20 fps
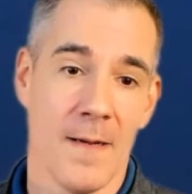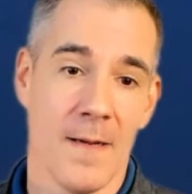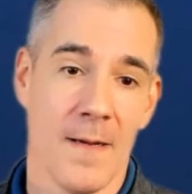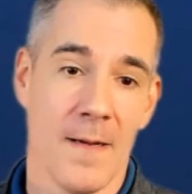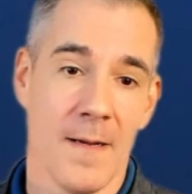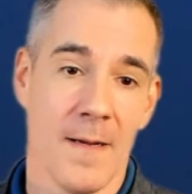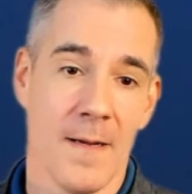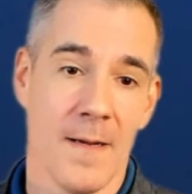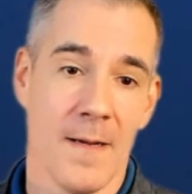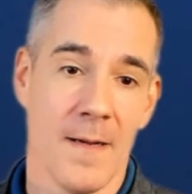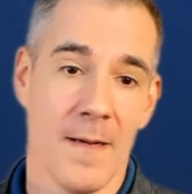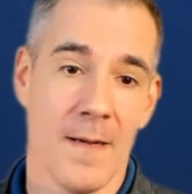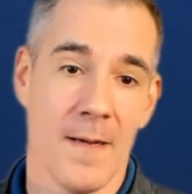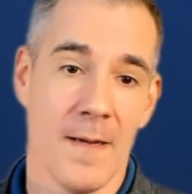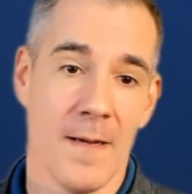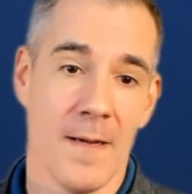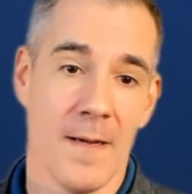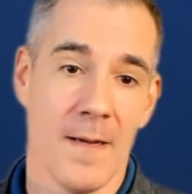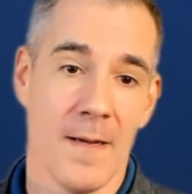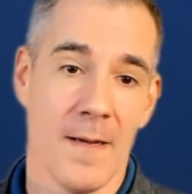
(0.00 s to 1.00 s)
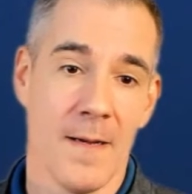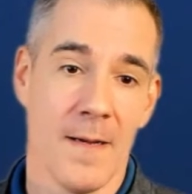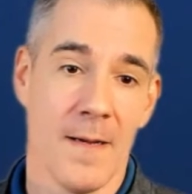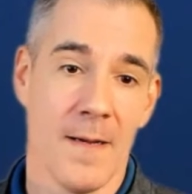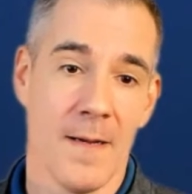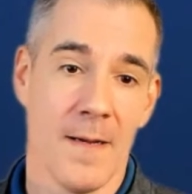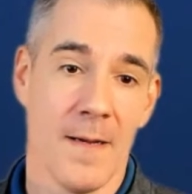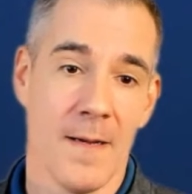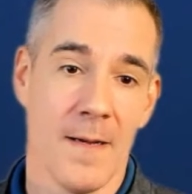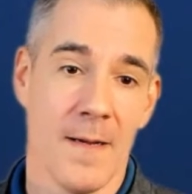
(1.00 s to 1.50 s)
So I would just ask
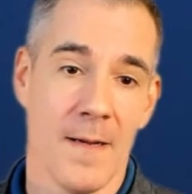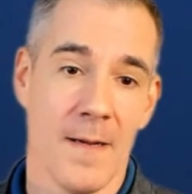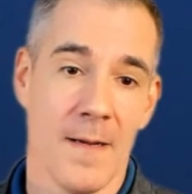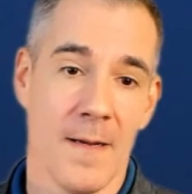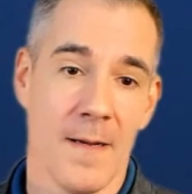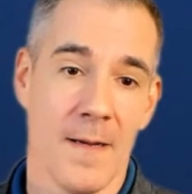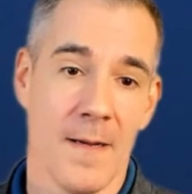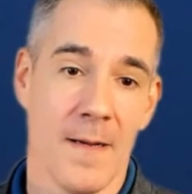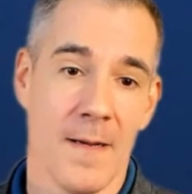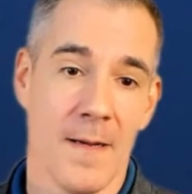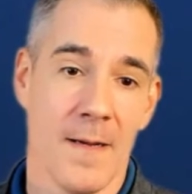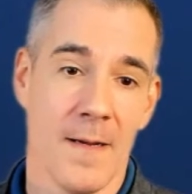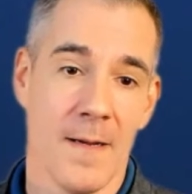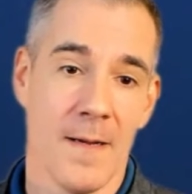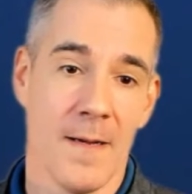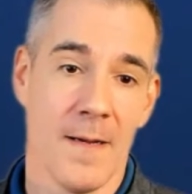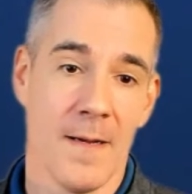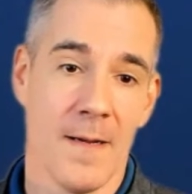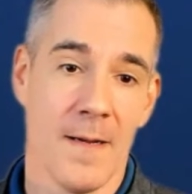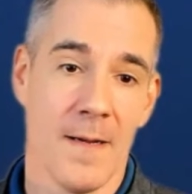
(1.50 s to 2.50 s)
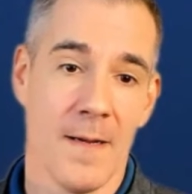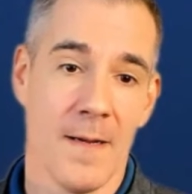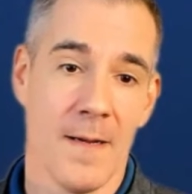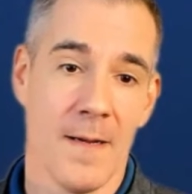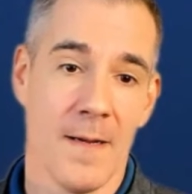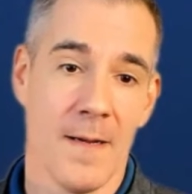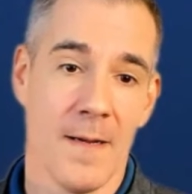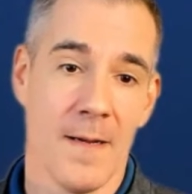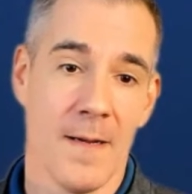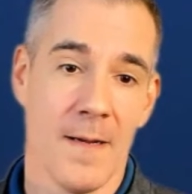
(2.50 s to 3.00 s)
you, from a belief, and these are
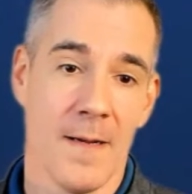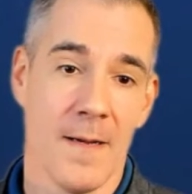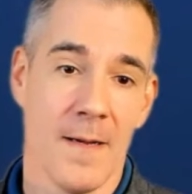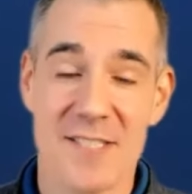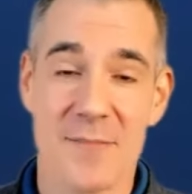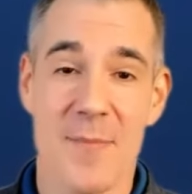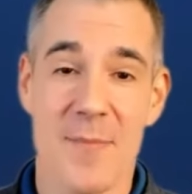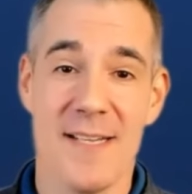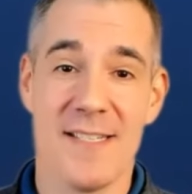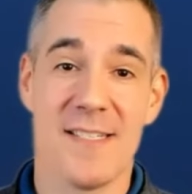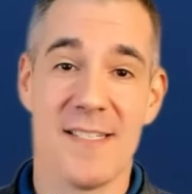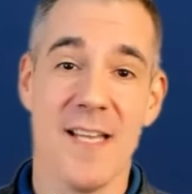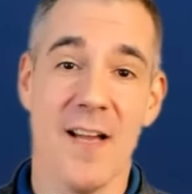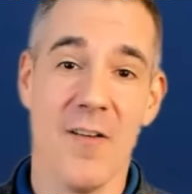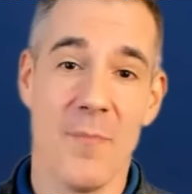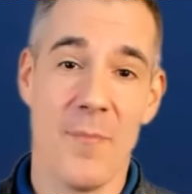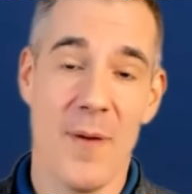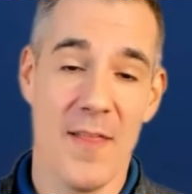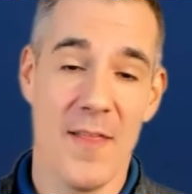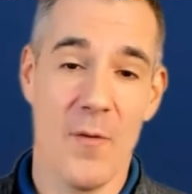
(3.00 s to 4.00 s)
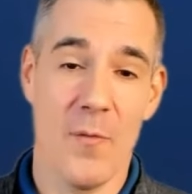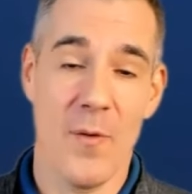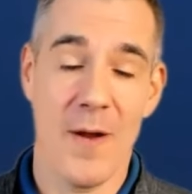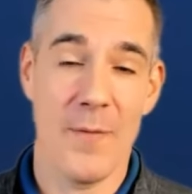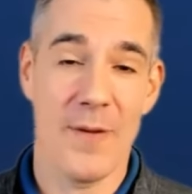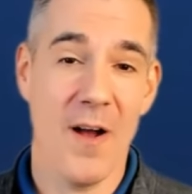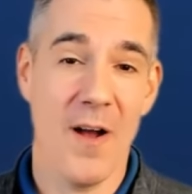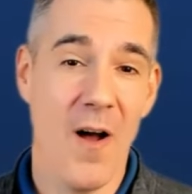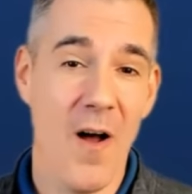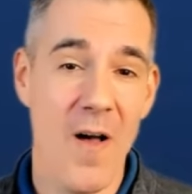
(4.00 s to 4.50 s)
questions I ask myself, by the way,
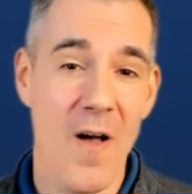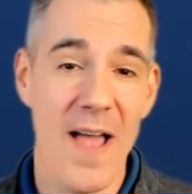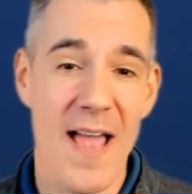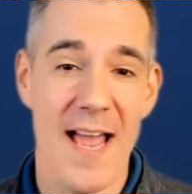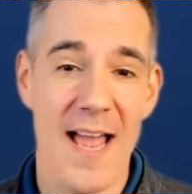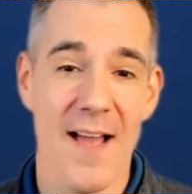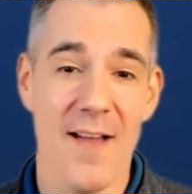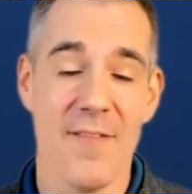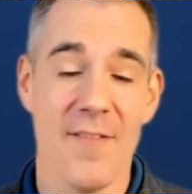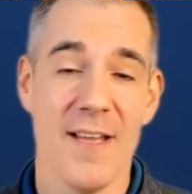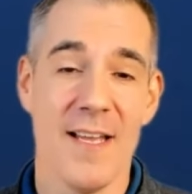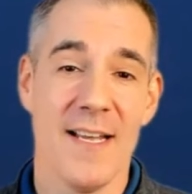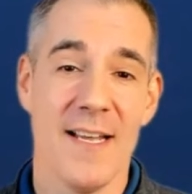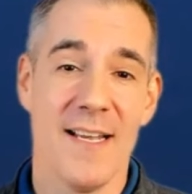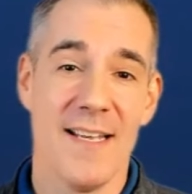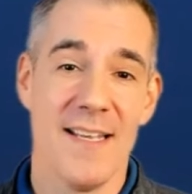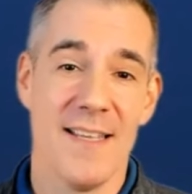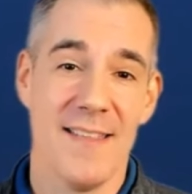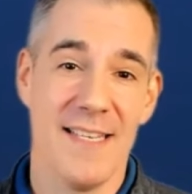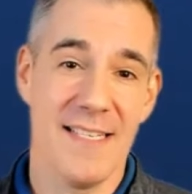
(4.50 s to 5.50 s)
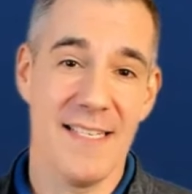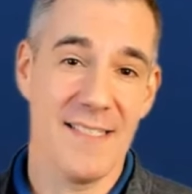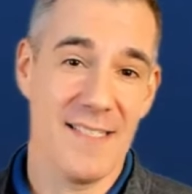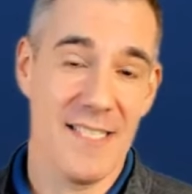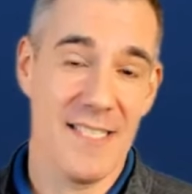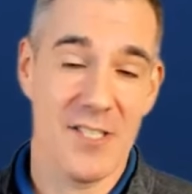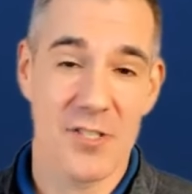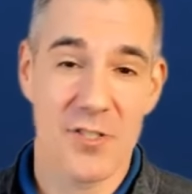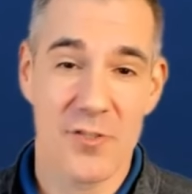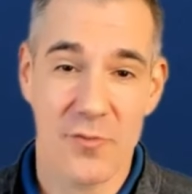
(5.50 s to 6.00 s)
we all have these,
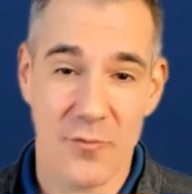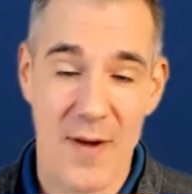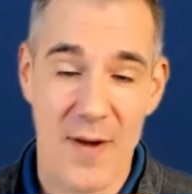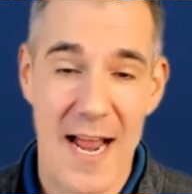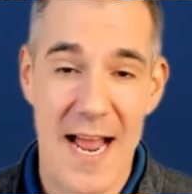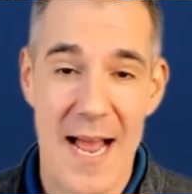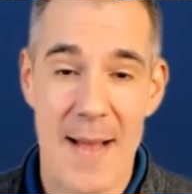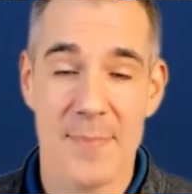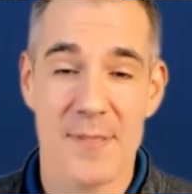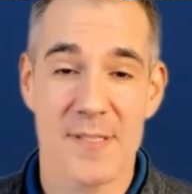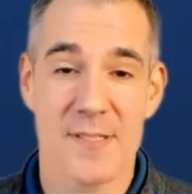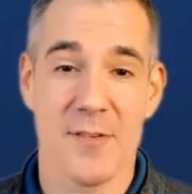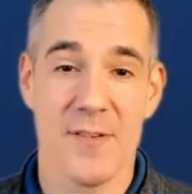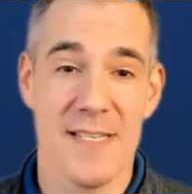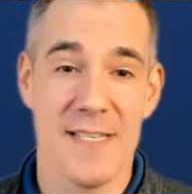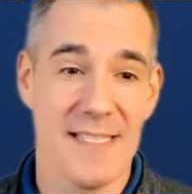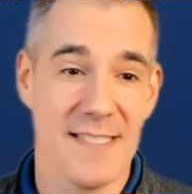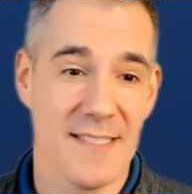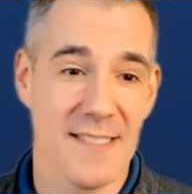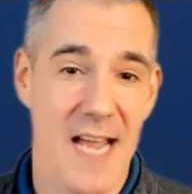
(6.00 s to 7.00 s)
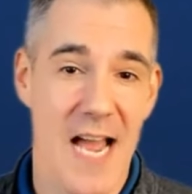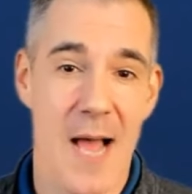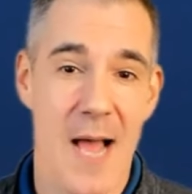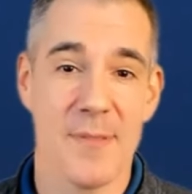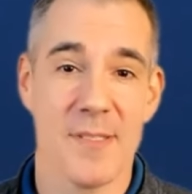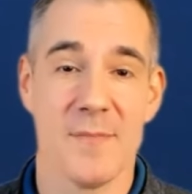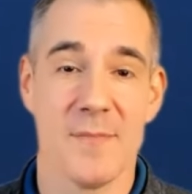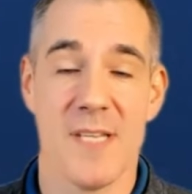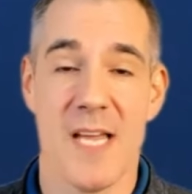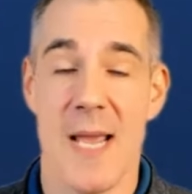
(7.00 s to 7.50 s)
these traps or these
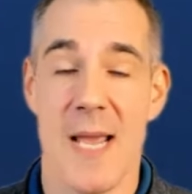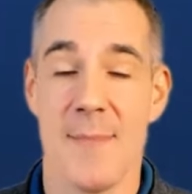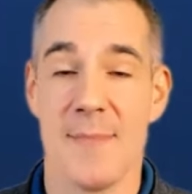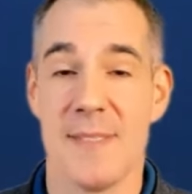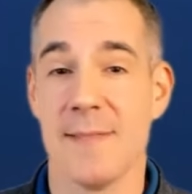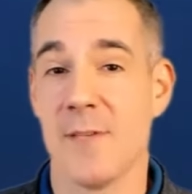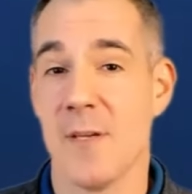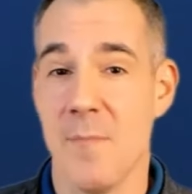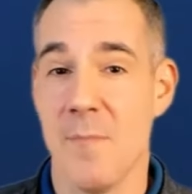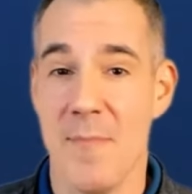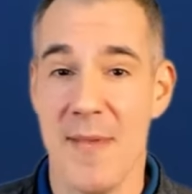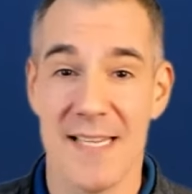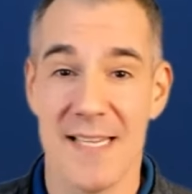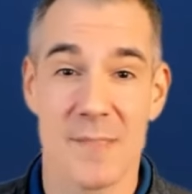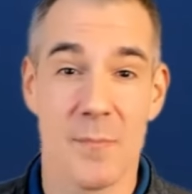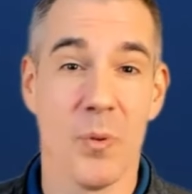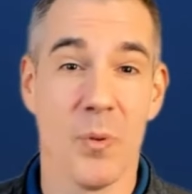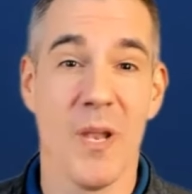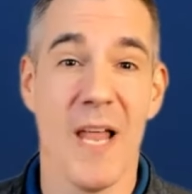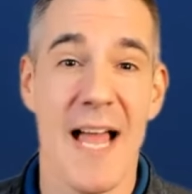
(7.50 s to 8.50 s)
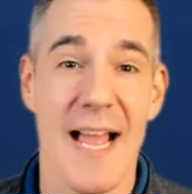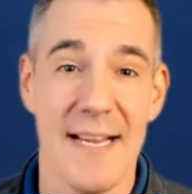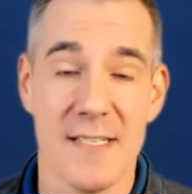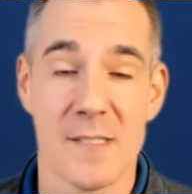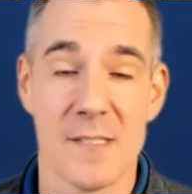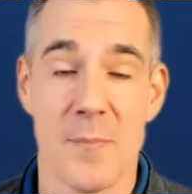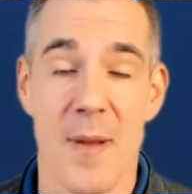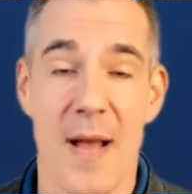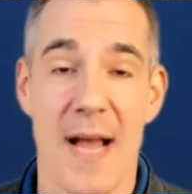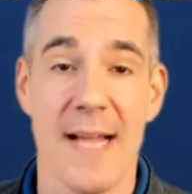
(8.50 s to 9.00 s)
gaps sometimes that we miss,
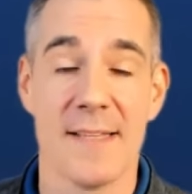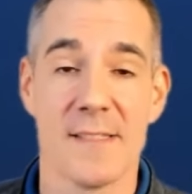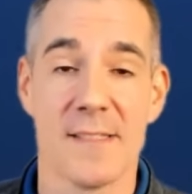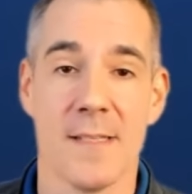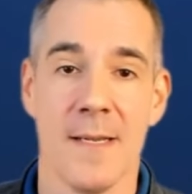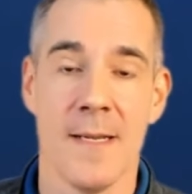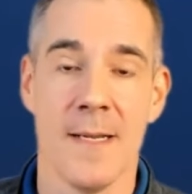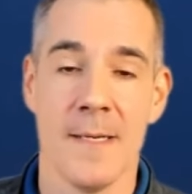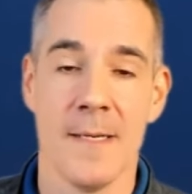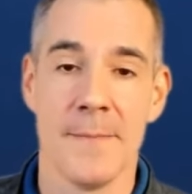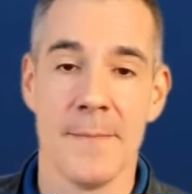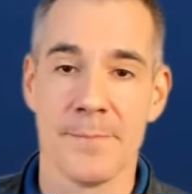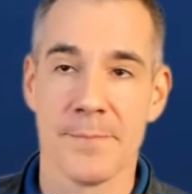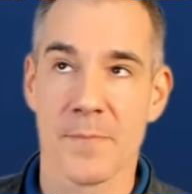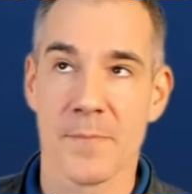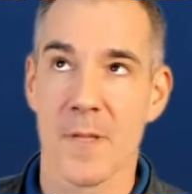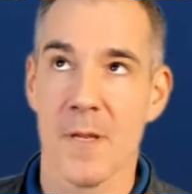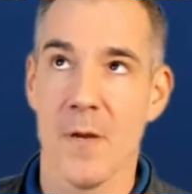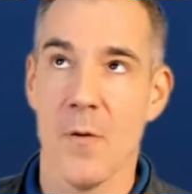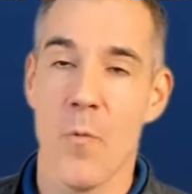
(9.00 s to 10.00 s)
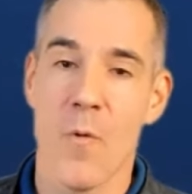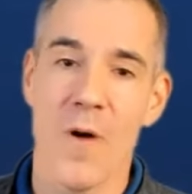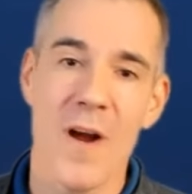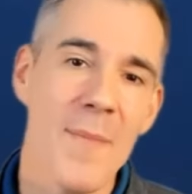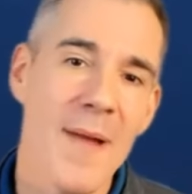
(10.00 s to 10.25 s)
blind spots. Where